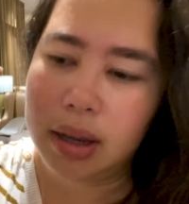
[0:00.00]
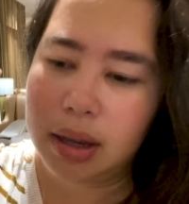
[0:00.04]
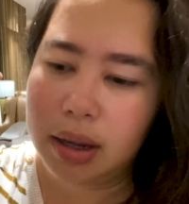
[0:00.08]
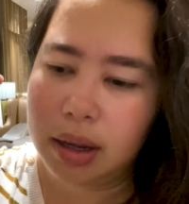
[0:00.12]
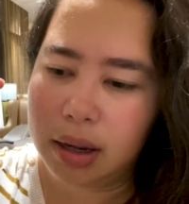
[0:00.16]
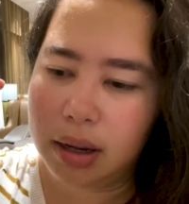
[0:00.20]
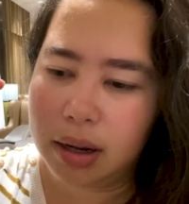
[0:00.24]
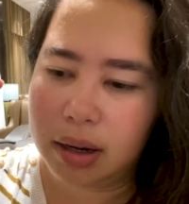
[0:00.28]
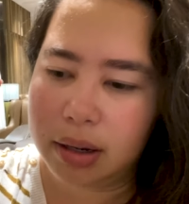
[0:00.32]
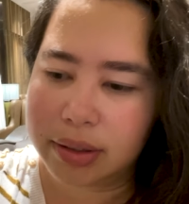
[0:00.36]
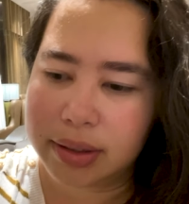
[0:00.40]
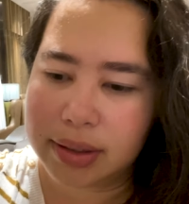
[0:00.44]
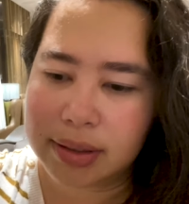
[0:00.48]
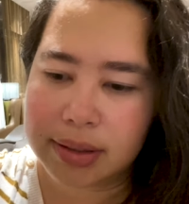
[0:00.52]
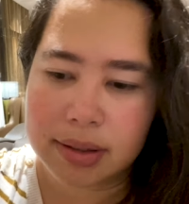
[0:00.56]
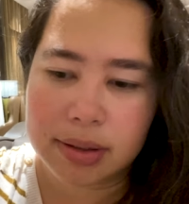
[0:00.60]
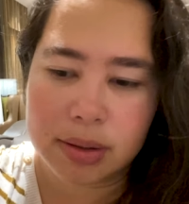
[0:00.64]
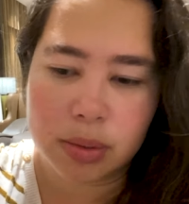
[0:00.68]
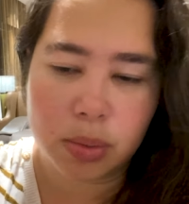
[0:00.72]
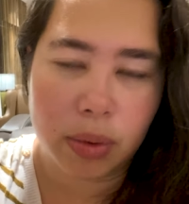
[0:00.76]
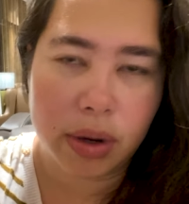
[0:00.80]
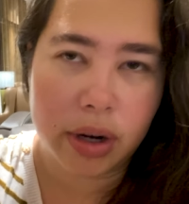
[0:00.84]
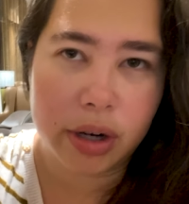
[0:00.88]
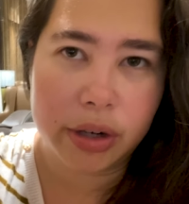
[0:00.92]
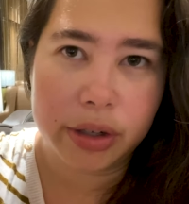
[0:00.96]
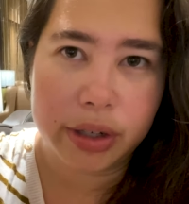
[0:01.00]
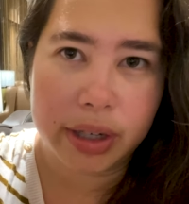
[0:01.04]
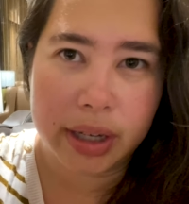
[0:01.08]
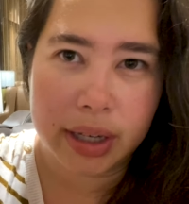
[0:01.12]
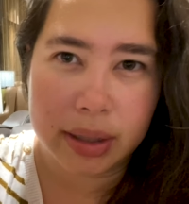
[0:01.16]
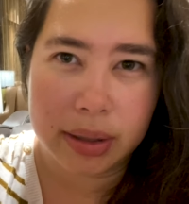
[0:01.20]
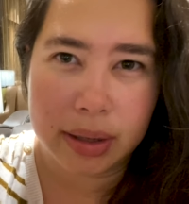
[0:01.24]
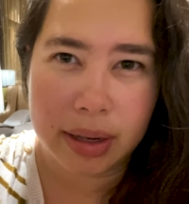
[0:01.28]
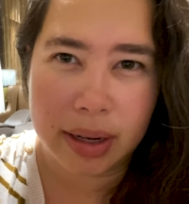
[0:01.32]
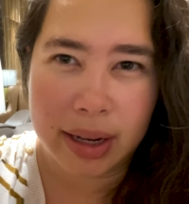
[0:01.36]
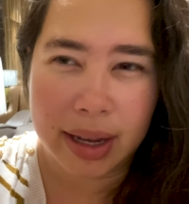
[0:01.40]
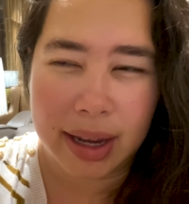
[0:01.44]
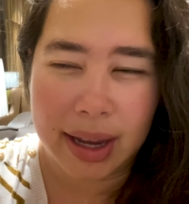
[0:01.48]
Uh, this is where you
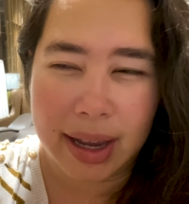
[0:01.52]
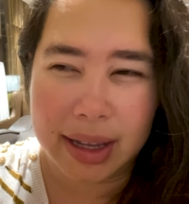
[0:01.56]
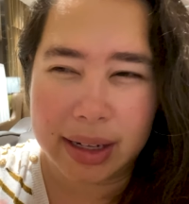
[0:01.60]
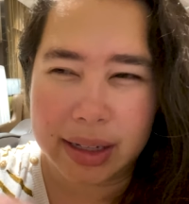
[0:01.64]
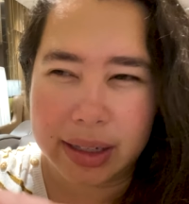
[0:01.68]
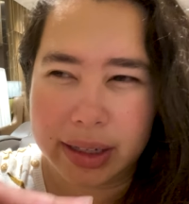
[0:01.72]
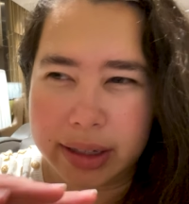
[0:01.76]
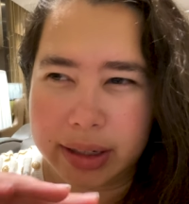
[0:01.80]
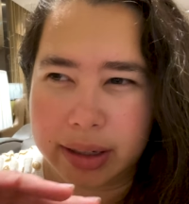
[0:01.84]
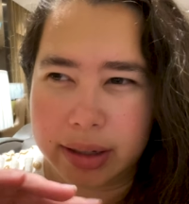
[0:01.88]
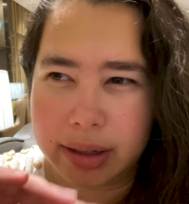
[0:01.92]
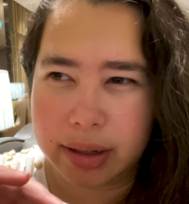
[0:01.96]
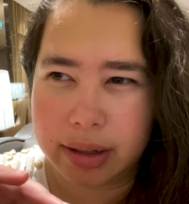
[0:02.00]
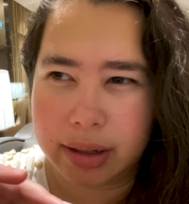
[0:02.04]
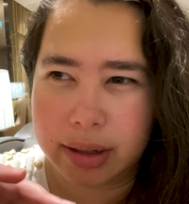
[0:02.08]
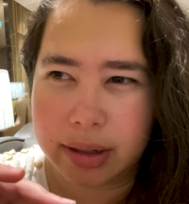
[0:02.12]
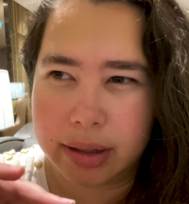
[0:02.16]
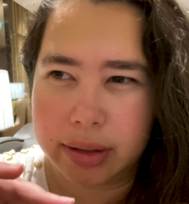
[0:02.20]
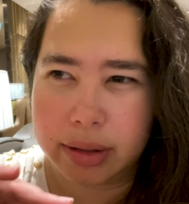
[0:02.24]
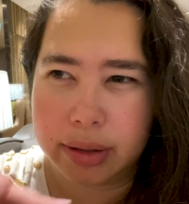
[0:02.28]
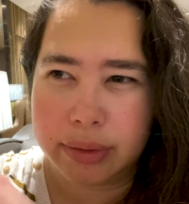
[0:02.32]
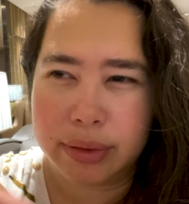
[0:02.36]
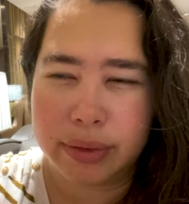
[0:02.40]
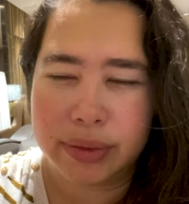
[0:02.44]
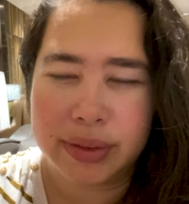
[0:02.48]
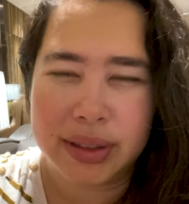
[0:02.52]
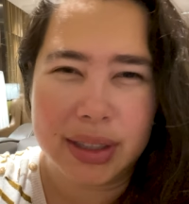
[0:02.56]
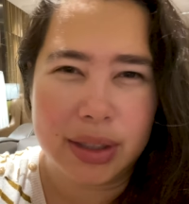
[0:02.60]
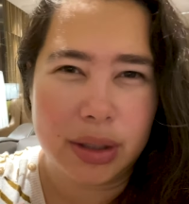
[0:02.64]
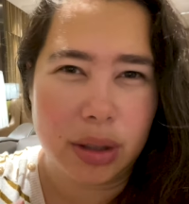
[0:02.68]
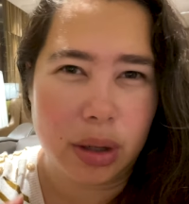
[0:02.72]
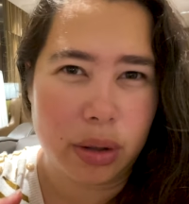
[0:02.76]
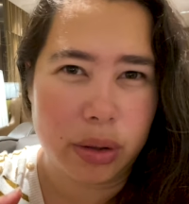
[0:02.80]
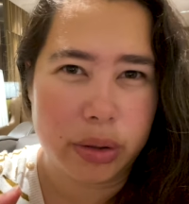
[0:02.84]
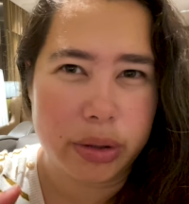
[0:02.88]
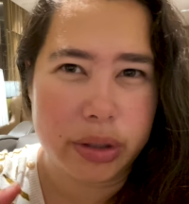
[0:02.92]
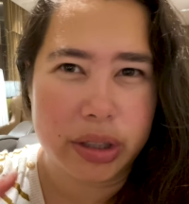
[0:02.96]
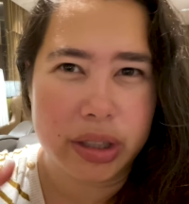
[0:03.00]
can get like uh, the
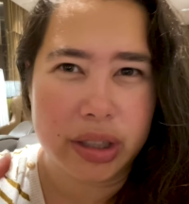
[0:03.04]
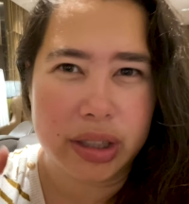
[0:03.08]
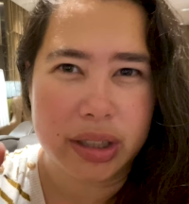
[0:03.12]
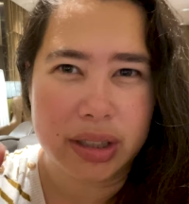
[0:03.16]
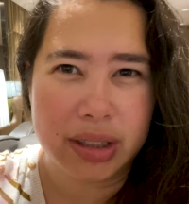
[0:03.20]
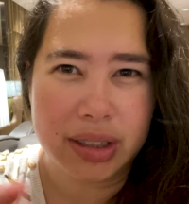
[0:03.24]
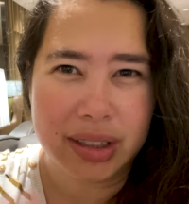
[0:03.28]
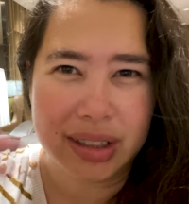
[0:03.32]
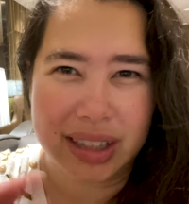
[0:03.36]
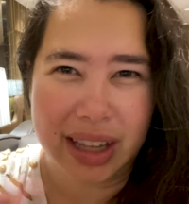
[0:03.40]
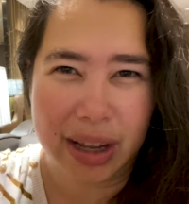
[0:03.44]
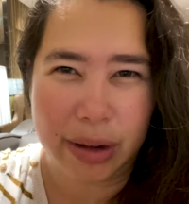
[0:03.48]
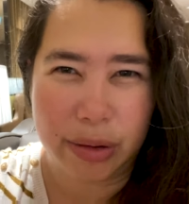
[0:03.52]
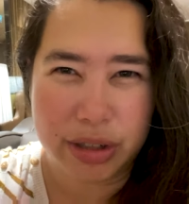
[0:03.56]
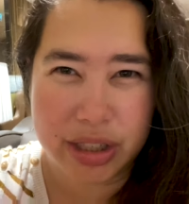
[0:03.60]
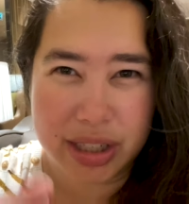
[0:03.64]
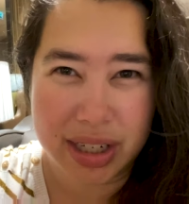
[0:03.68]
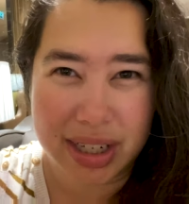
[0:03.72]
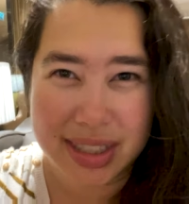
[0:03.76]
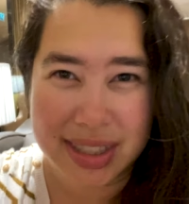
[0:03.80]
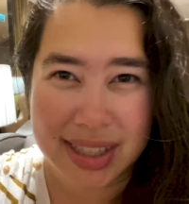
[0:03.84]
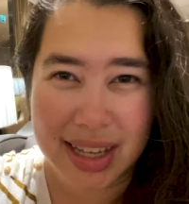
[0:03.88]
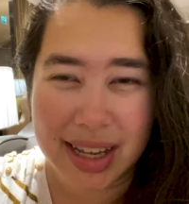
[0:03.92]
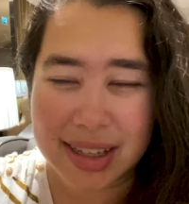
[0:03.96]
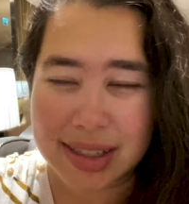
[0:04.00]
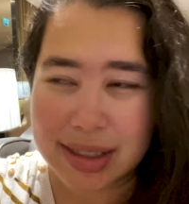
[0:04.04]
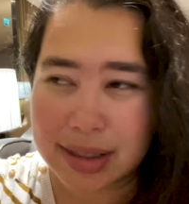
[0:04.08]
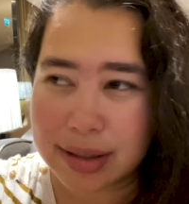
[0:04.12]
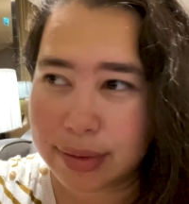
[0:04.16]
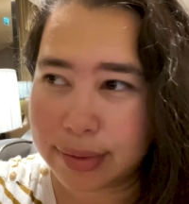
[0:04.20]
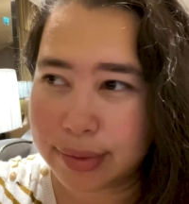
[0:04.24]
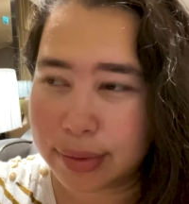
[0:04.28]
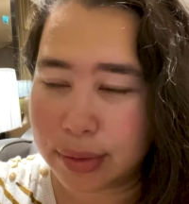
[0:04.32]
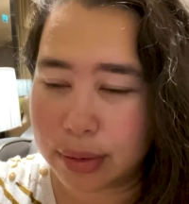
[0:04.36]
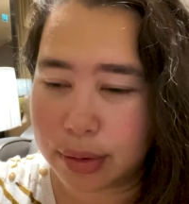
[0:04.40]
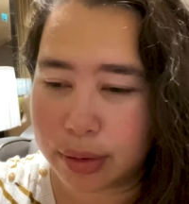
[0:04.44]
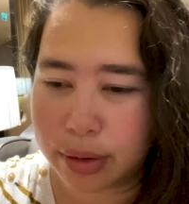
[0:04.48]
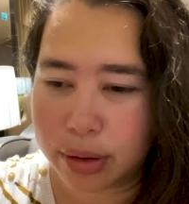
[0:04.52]
$50 lounge access
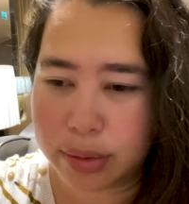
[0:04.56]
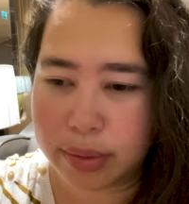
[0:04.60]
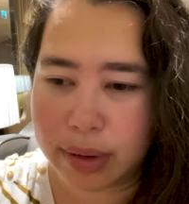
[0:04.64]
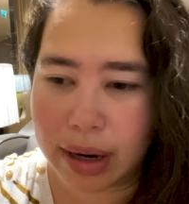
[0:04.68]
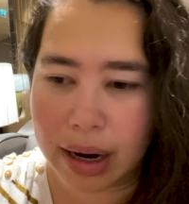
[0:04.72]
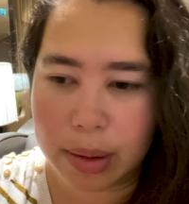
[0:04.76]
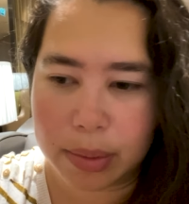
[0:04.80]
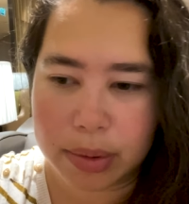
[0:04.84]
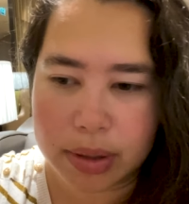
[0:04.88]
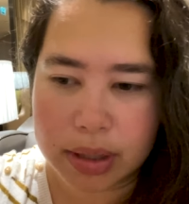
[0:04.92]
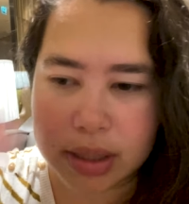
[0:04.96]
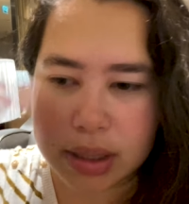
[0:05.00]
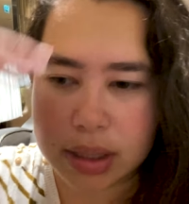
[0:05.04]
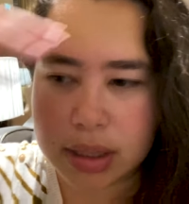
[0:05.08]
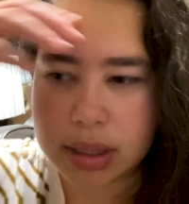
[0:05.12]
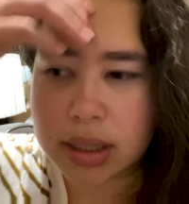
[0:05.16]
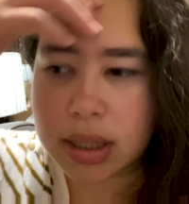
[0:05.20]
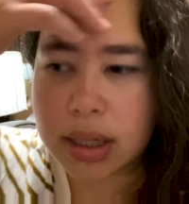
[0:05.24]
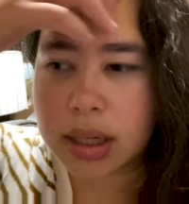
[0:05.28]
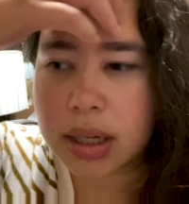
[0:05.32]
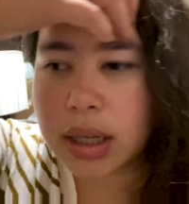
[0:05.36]
for three hours.